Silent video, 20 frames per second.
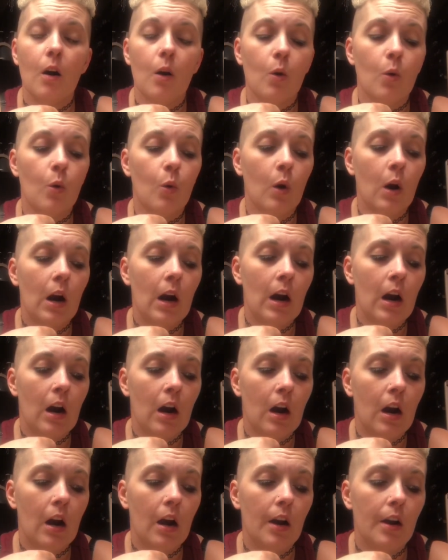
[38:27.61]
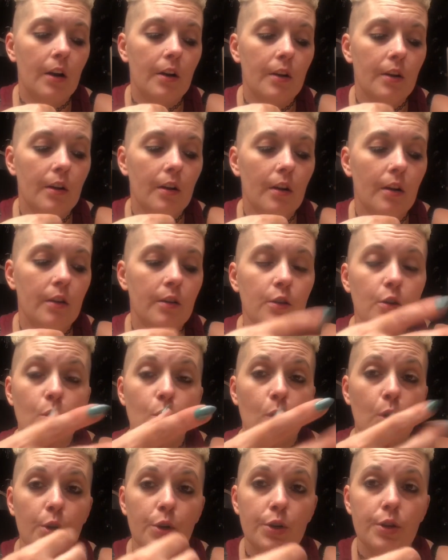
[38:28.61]
or
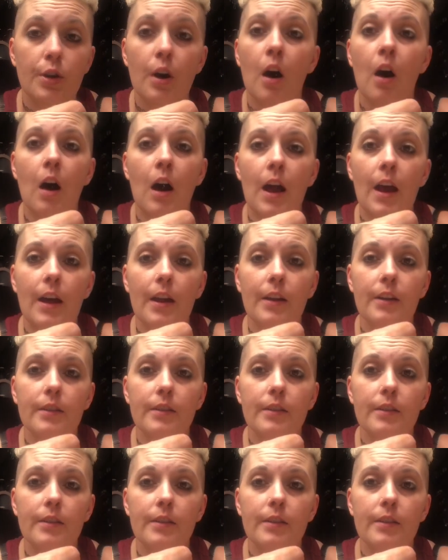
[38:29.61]
you're not